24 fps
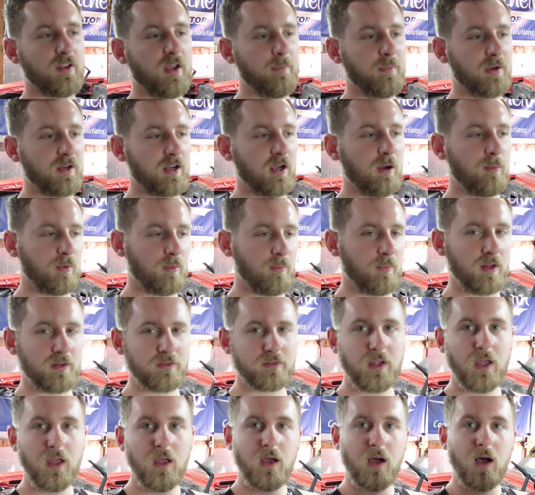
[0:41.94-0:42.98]
time in a couple months.
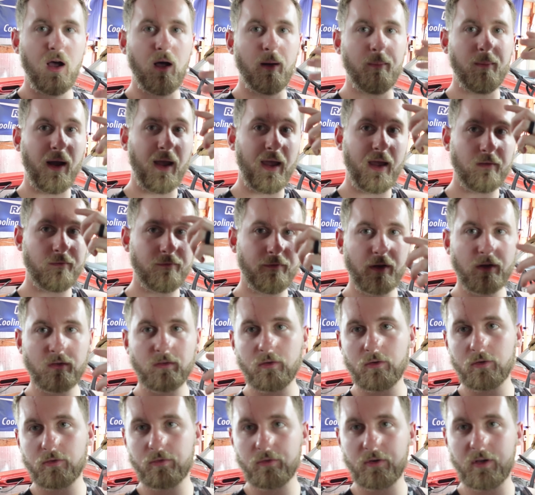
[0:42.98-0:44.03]
I had face
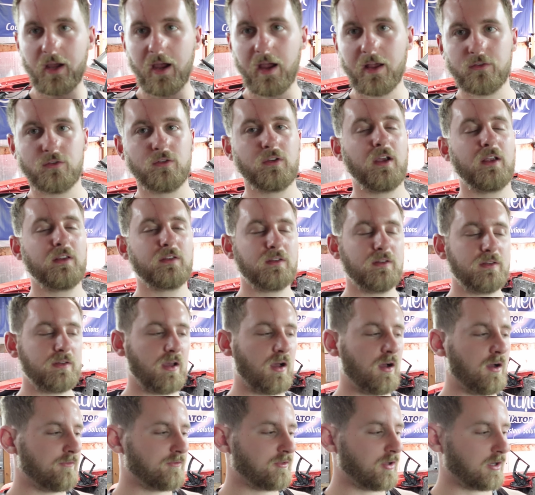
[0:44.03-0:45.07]
surgery, as you guys can tell.
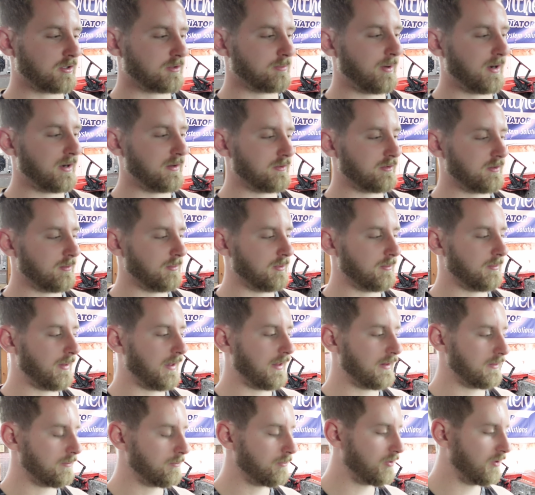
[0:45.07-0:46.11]
I've talked about it in some of
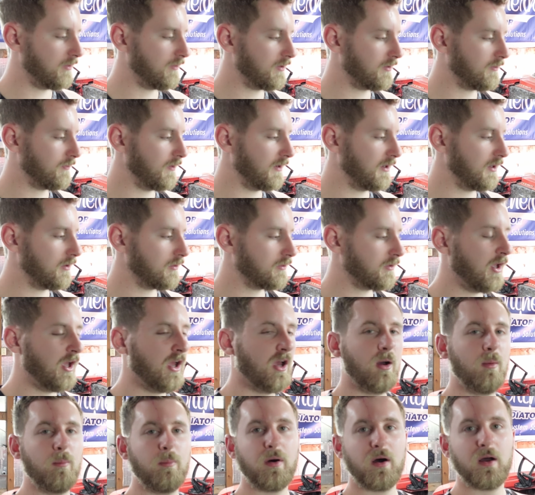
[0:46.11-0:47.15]
my previous videos.
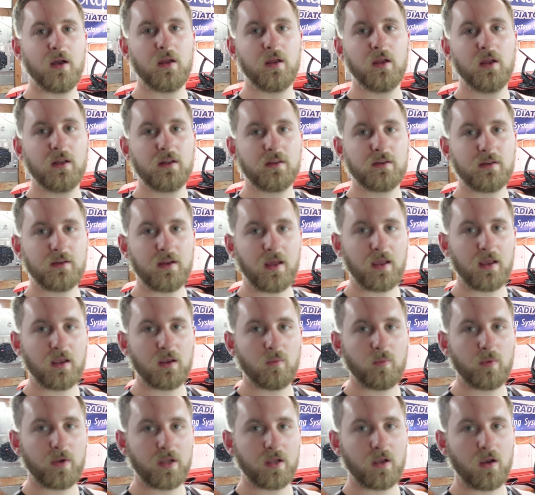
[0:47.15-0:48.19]
But today
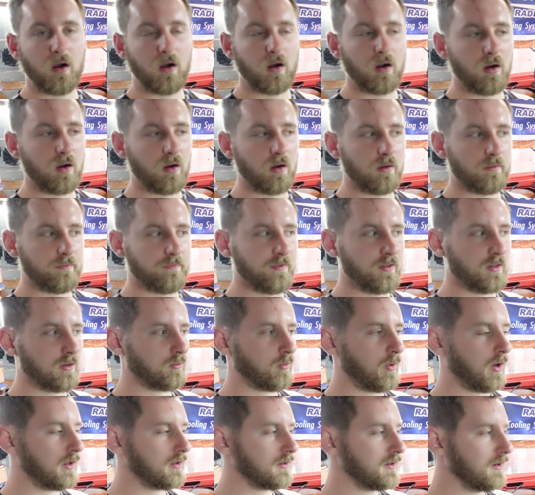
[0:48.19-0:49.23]
we are feeling
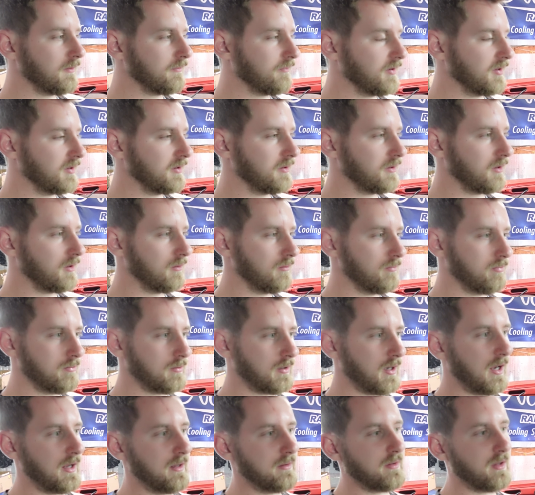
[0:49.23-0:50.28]
well enough and,
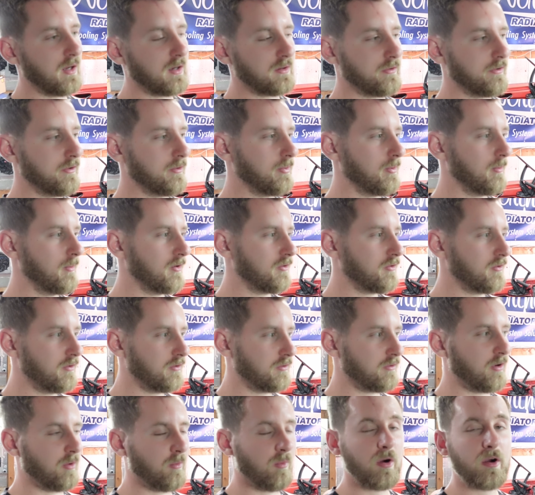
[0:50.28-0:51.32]
got doctor's permission to
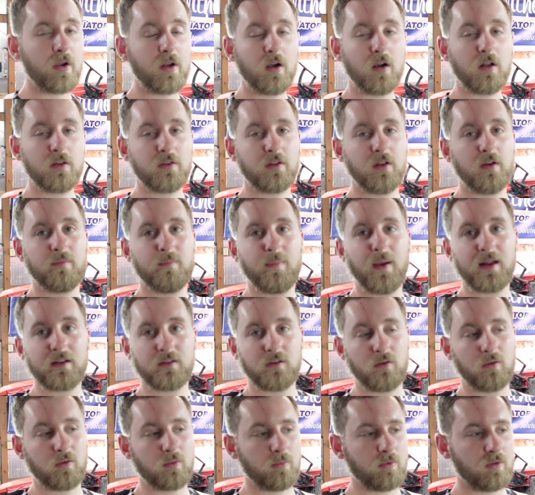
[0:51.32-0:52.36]
start working on stuff, back
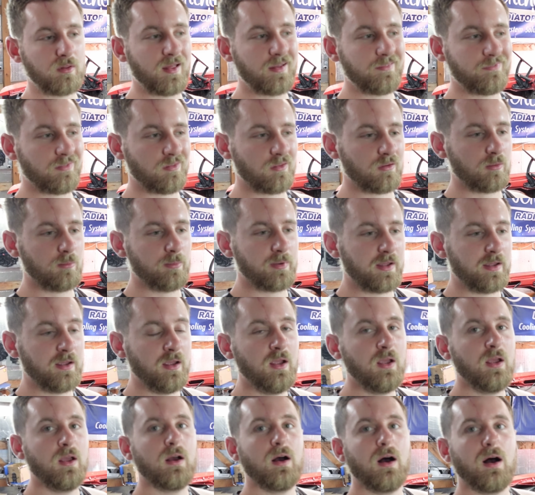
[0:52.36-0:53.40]
to normal life a little bit.
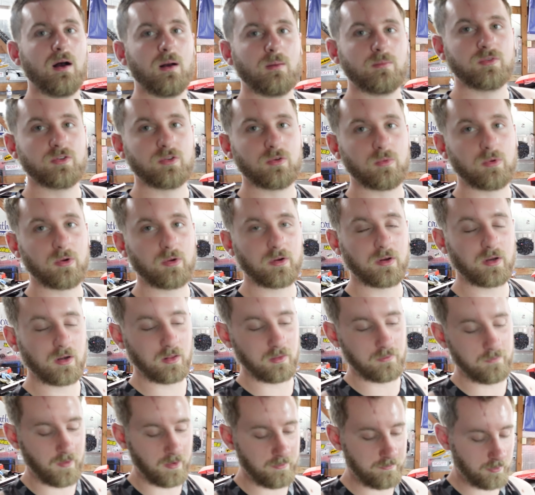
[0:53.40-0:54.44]
So we're working on
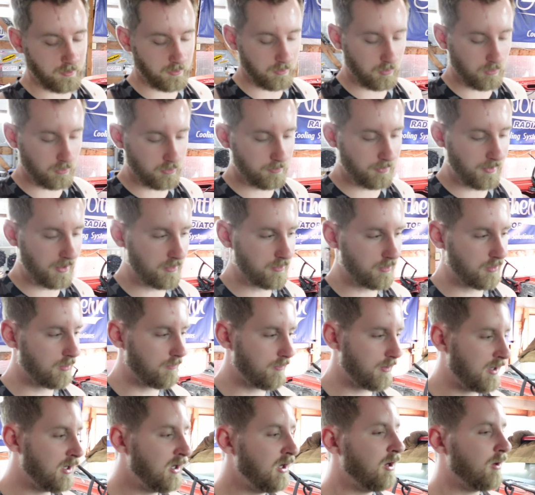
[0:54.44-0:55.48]
the 500 horsepower
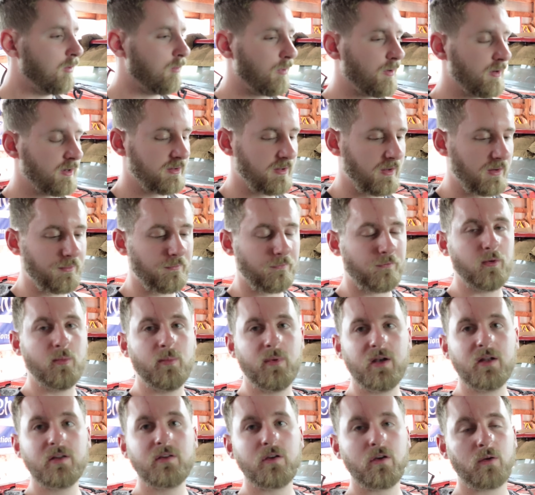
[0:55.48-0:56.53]
Nova. We're going to take a few
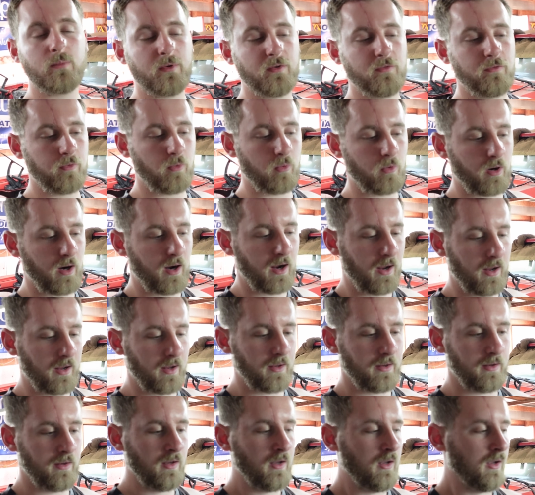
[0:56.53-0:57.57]
minutes here before
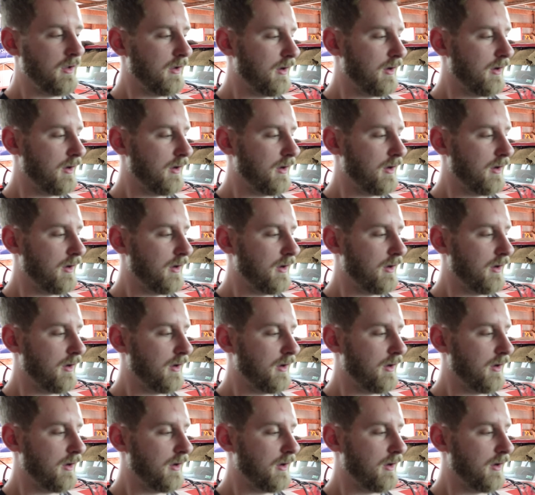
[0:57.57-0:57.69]
I